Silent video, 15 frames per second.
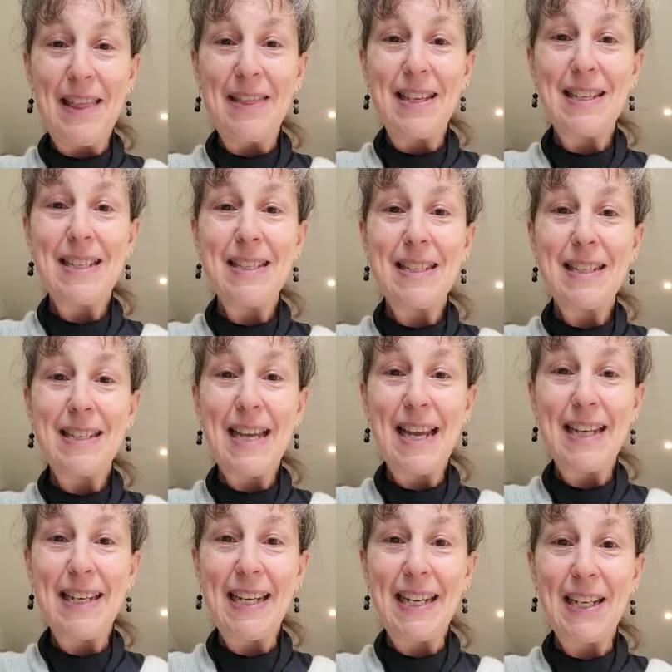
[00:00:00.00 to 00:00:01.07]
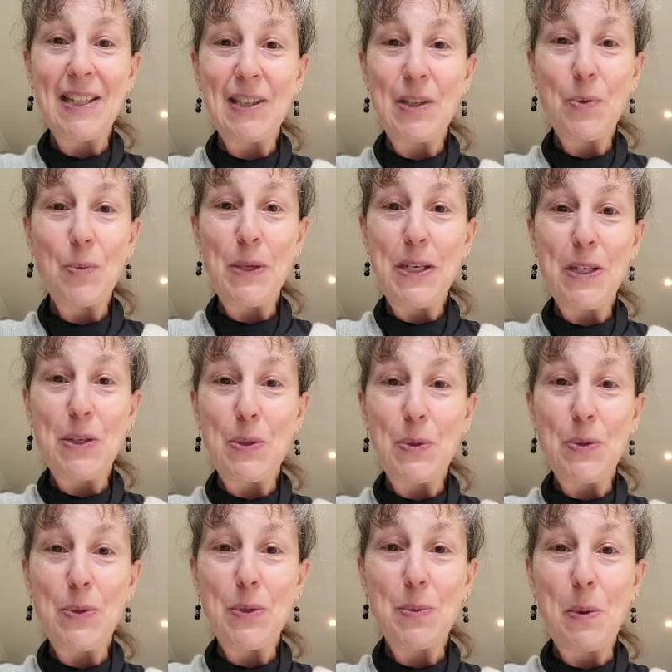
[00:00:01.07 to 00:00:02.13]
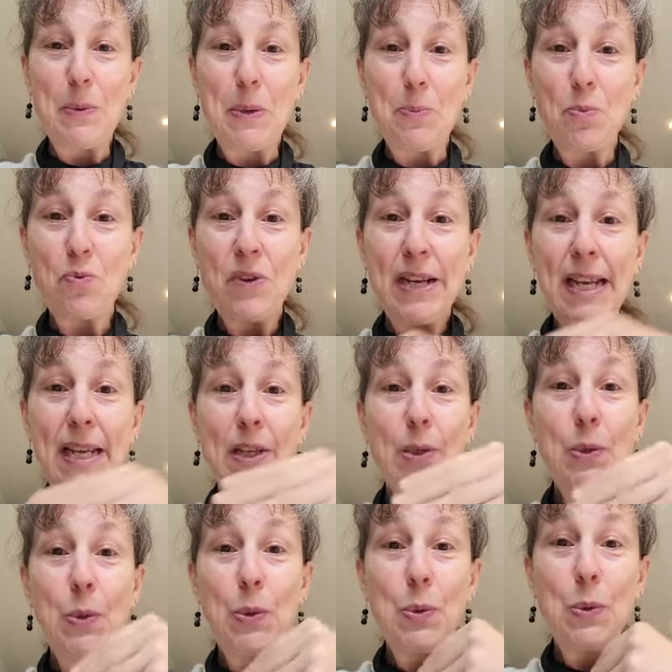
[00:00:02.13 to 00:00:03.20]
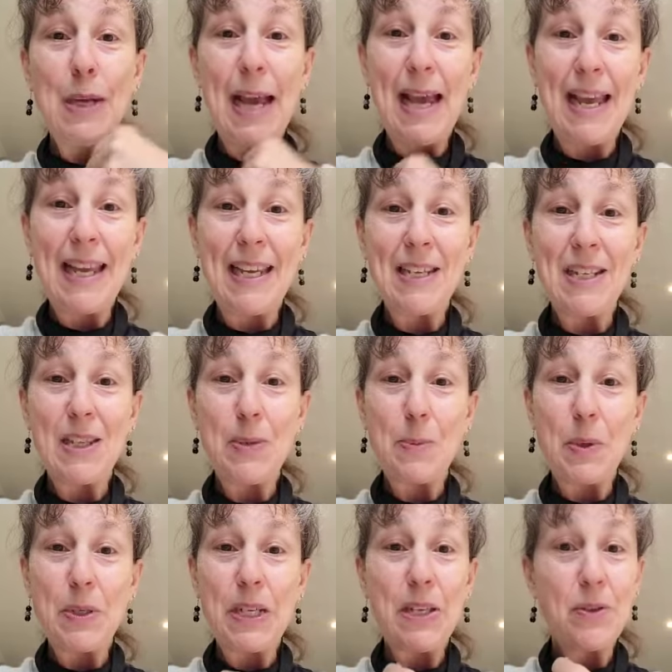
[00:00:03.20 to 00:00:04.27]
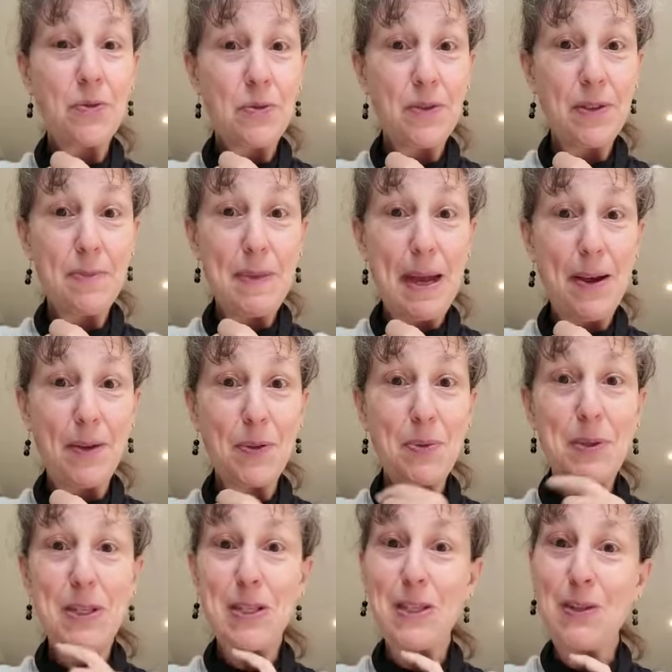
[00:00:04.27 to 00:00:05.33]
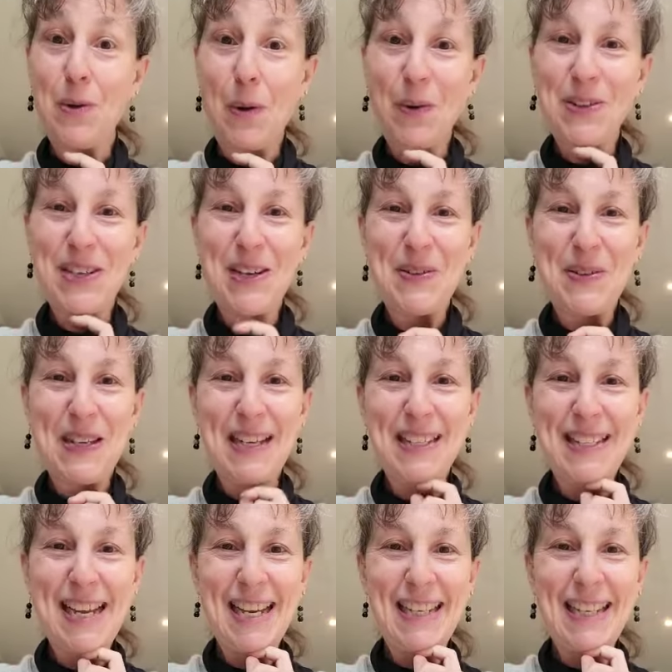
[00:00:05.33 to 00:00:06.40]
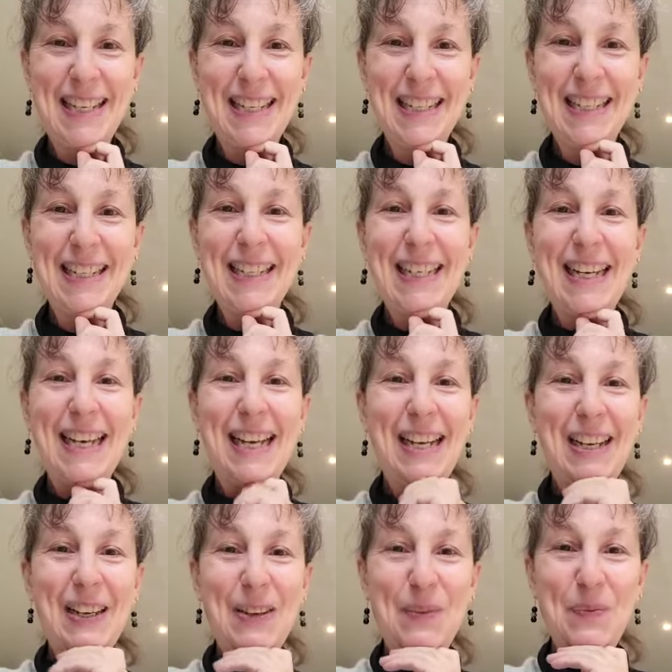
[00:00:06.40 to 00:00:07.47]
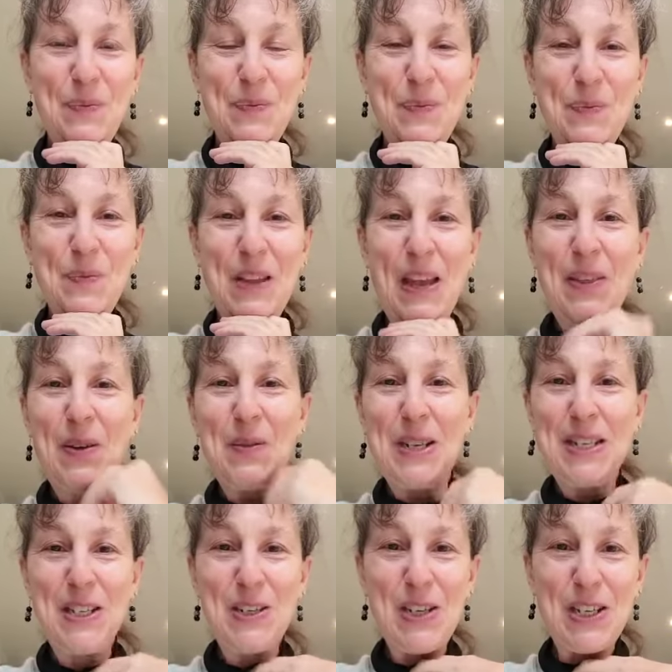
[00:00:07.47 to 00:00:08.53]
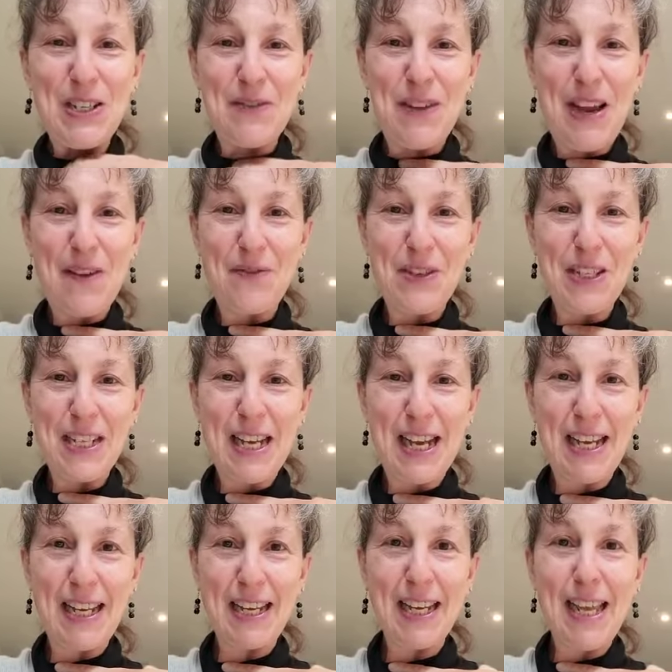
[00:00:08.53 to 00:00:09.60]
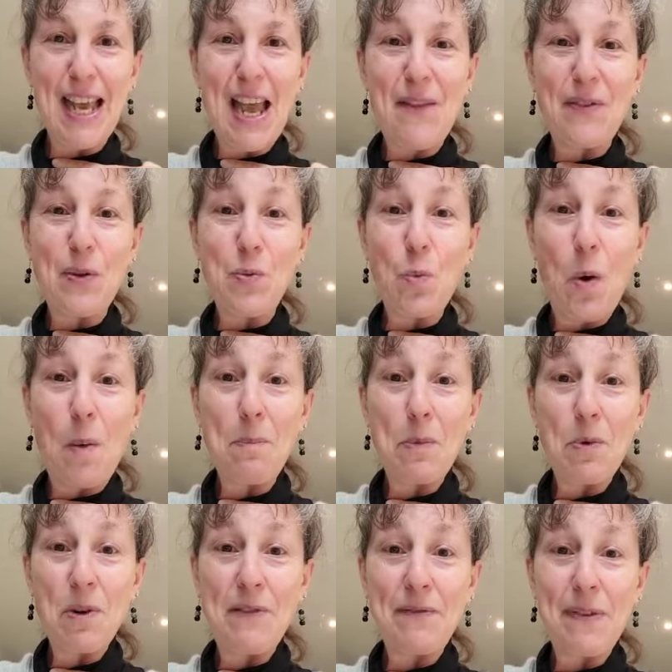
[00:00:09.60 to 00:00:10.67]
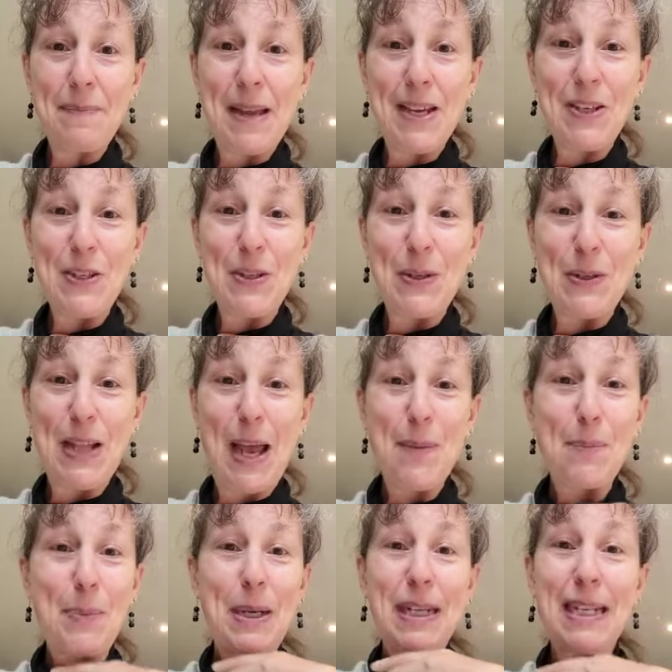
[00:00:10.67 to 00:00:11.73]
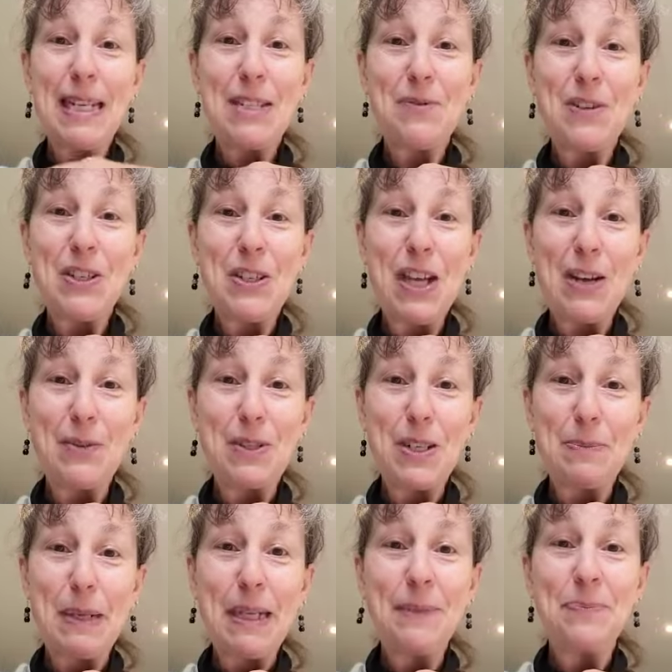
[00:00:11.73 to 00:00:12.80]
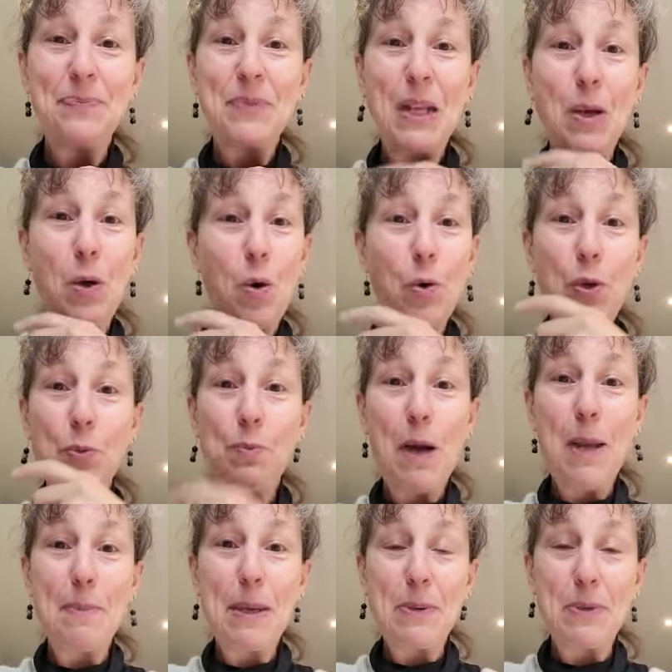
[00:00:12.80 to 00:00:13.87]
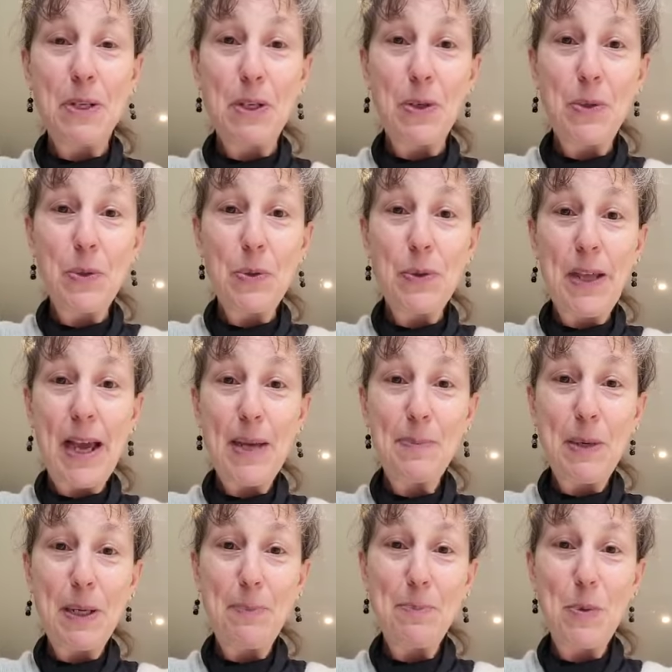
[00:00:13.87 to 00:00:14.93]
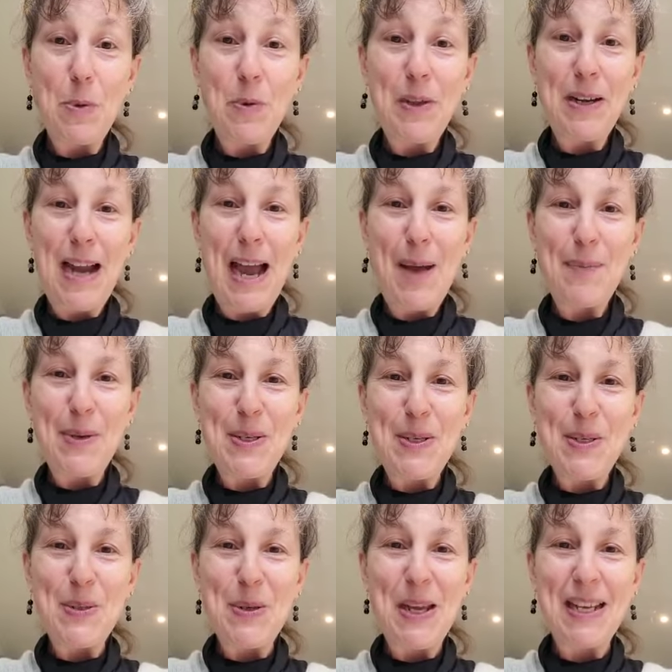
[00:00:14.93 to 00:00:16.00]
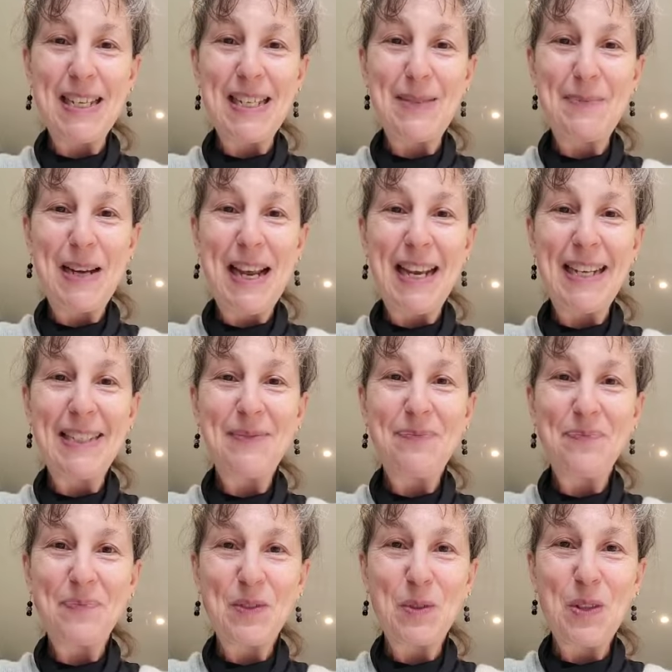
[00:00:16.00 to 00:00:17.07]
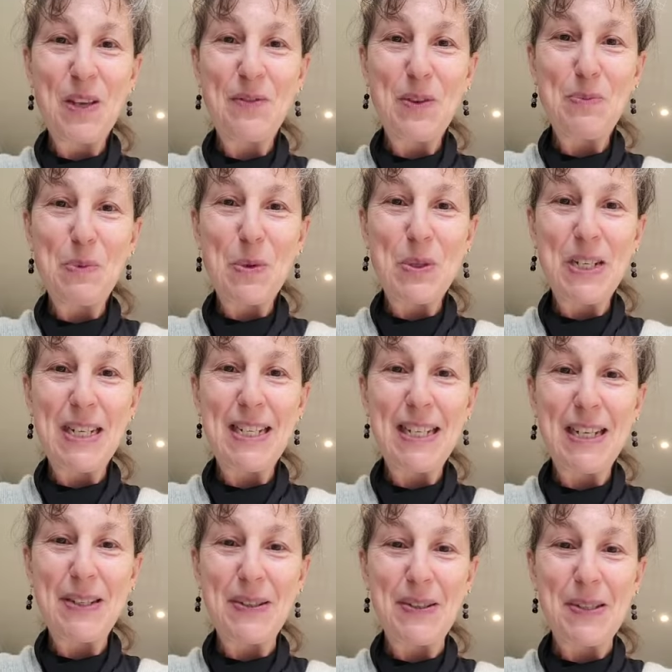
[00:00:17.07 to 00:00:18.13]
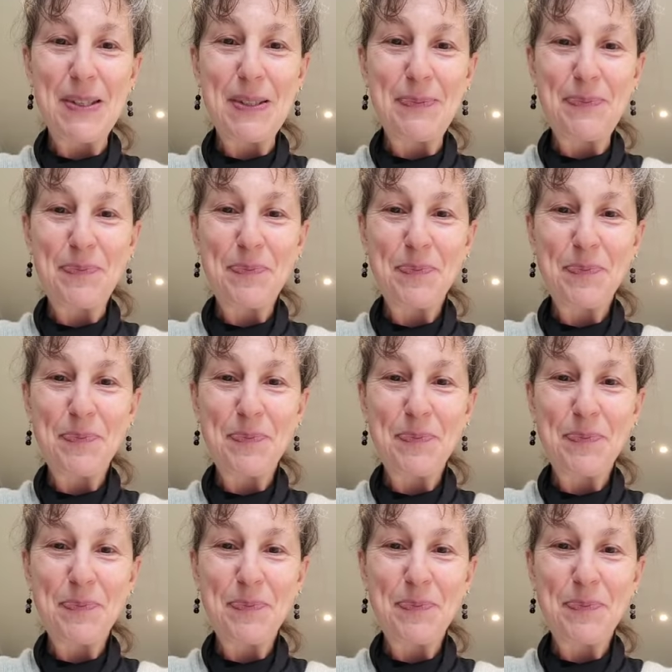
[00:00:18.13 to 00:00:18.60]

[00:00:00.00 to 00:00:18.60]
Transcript: This is a technique that we use where we bring in cool air into the body through the mouth, which is not generally a technique that we suggest for every day. If you want more information on that, please reach out to me, or you might be able to Google that, but I'm more than happy to explain and give you more details.